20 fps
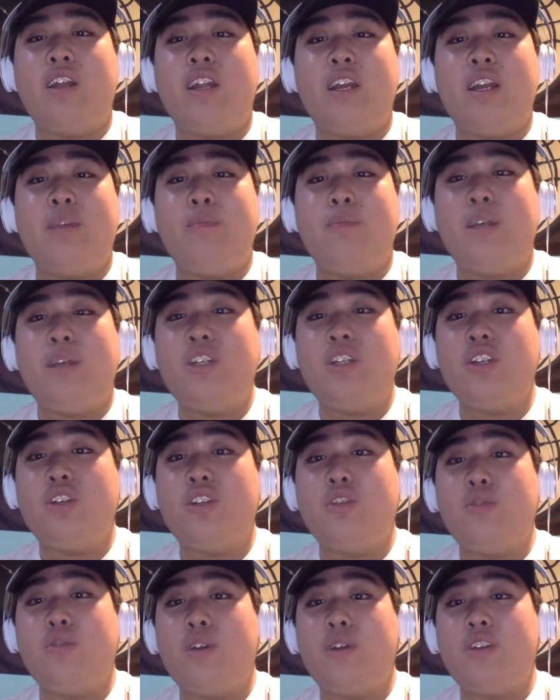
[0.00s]
mentioned
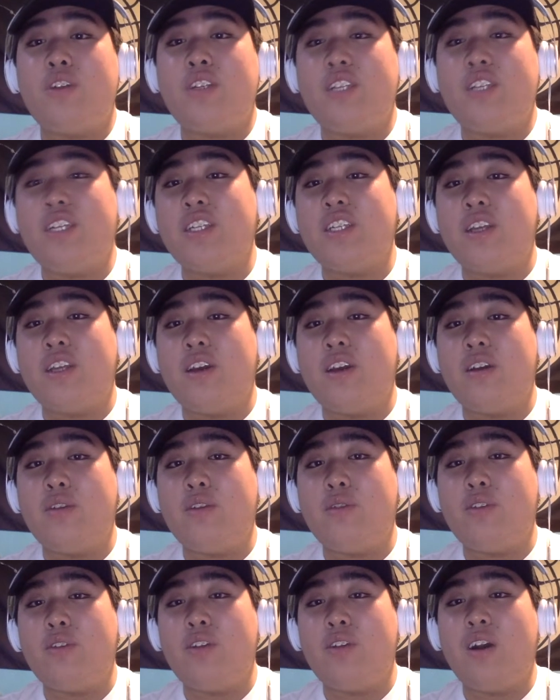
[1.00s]
throughout the season,
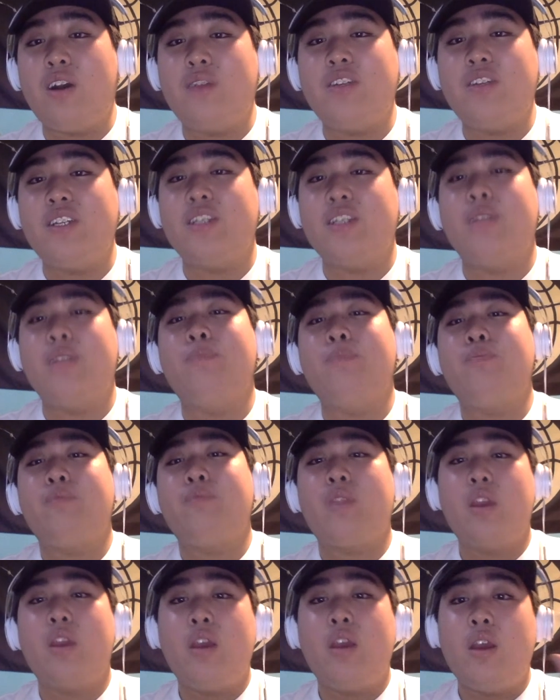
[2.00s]
throughout the off season,
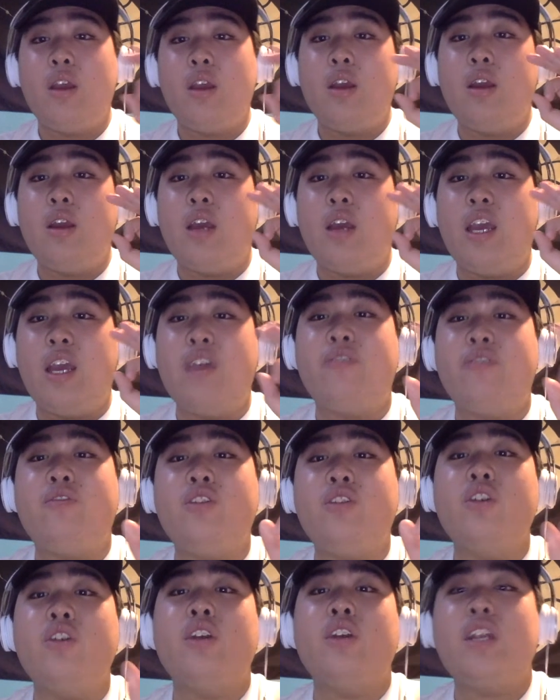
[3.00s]
if
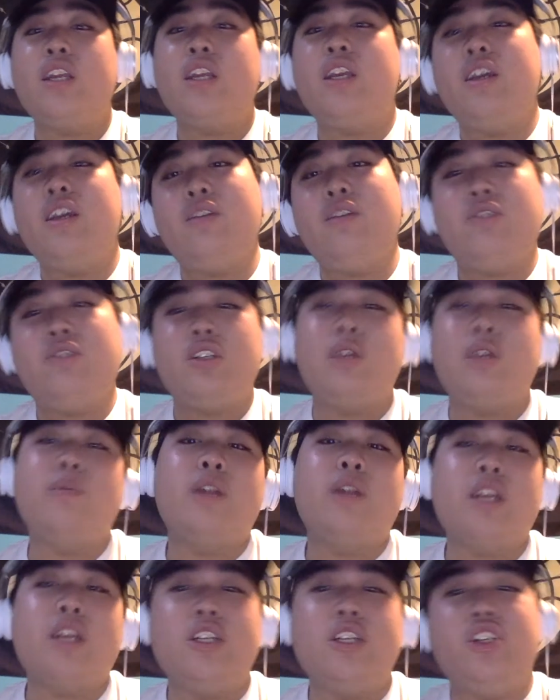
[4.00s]
you're gonna give someone
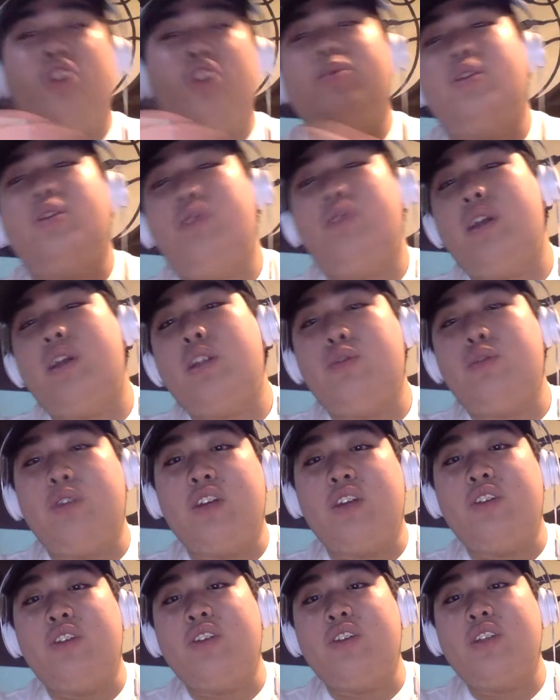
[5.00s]
like a Jeremy Grant 3
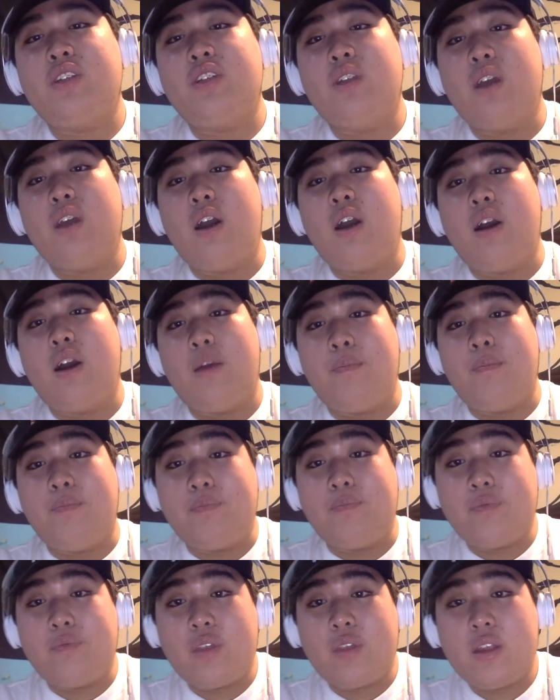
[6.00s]
years,
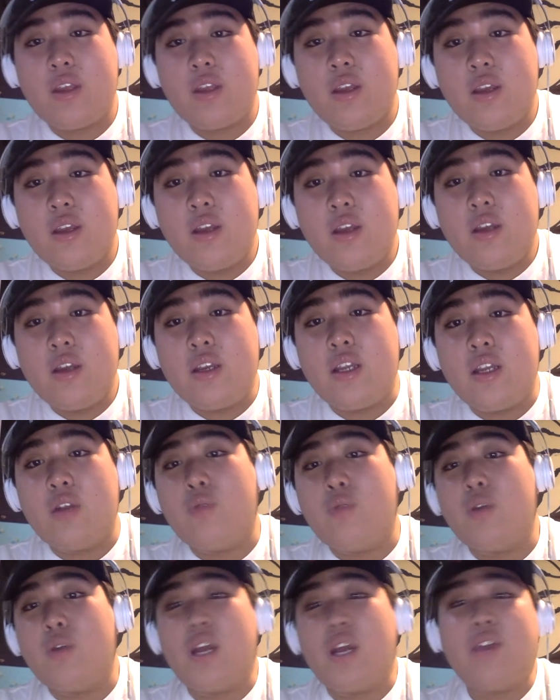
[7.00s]

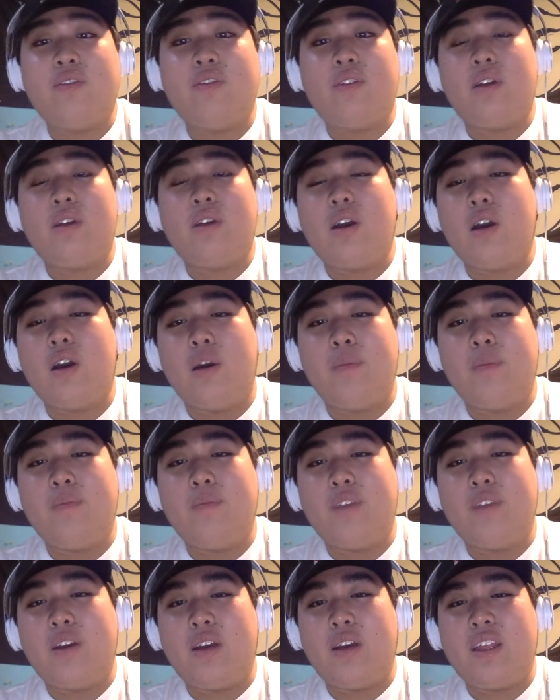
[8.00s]
whatever,
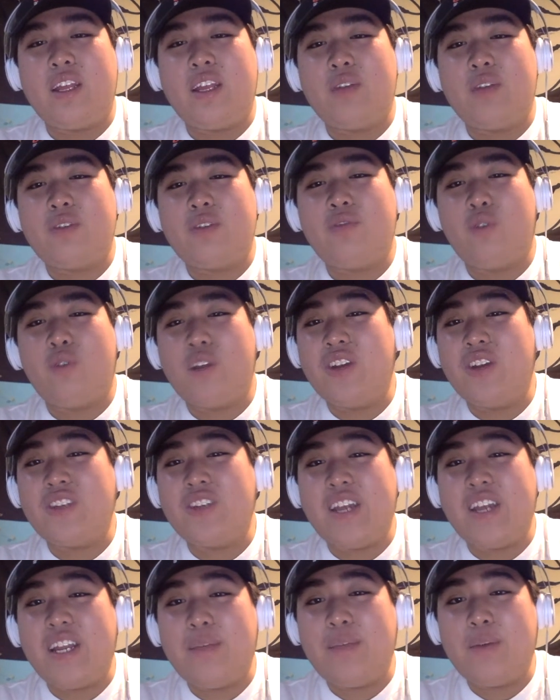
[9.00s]
I think it was 4 years,
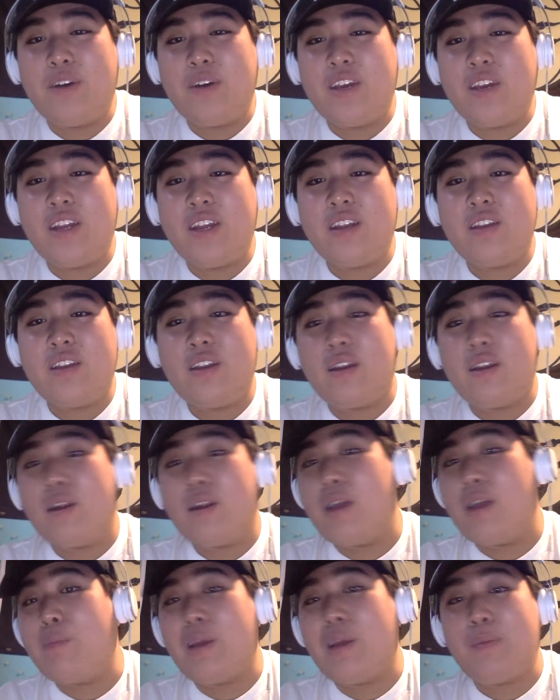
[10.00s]
$80 million.
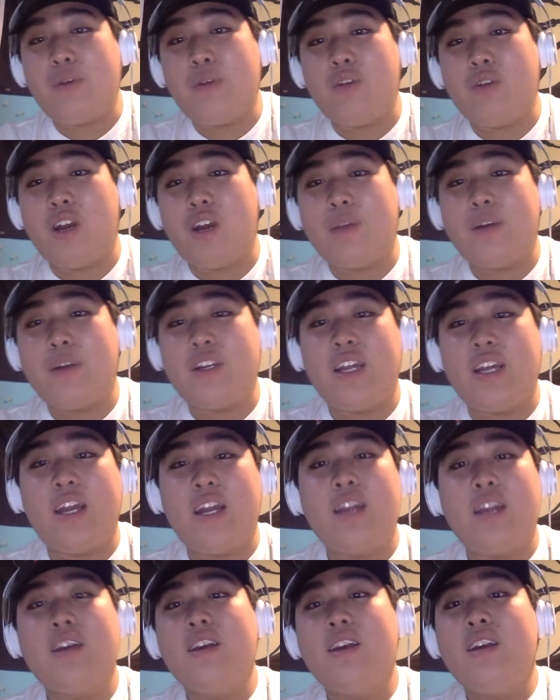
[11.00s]
I might be wrong about
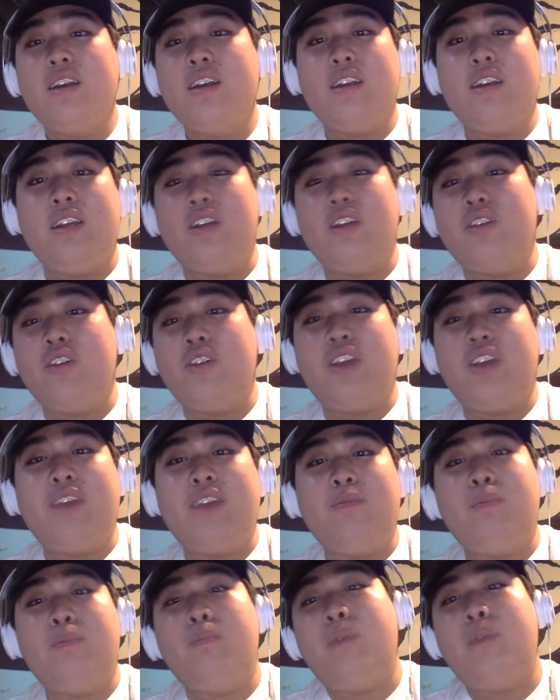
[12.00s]
that. You
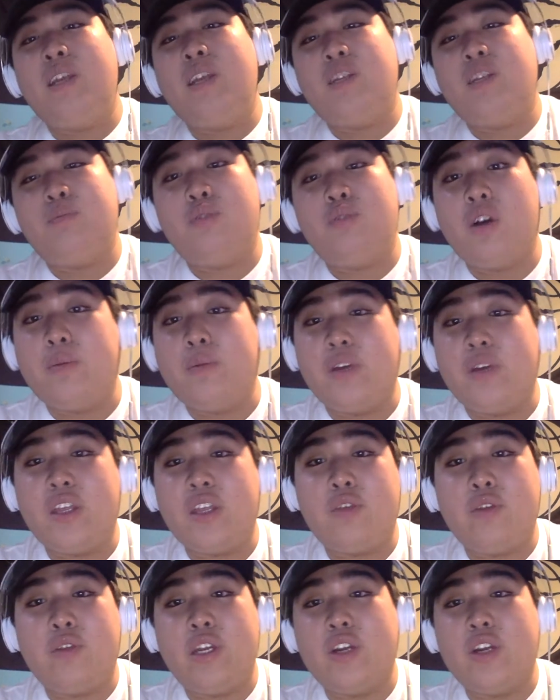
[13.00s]
gave Mason Plumlee
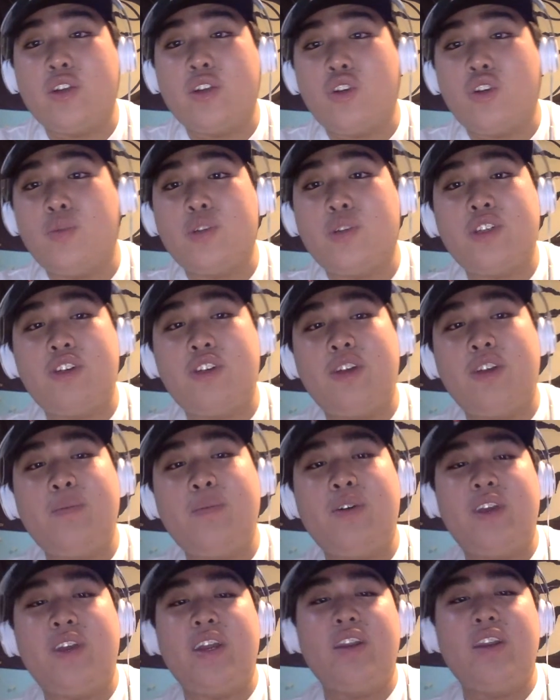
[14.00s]
3 years, almost $30
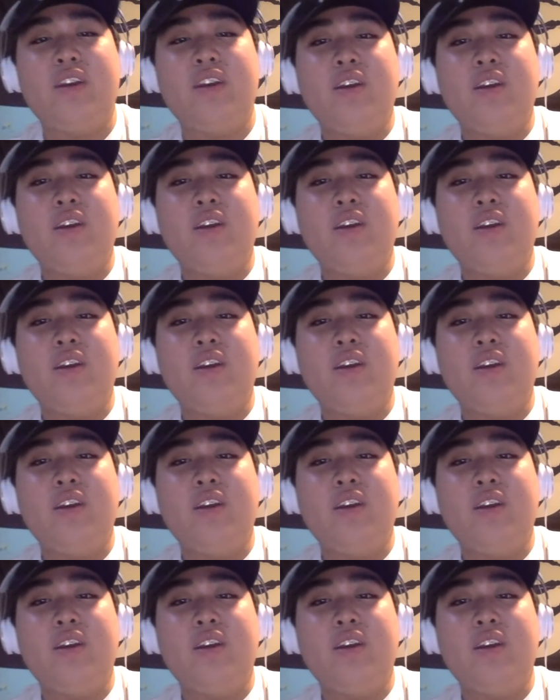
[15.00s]
million.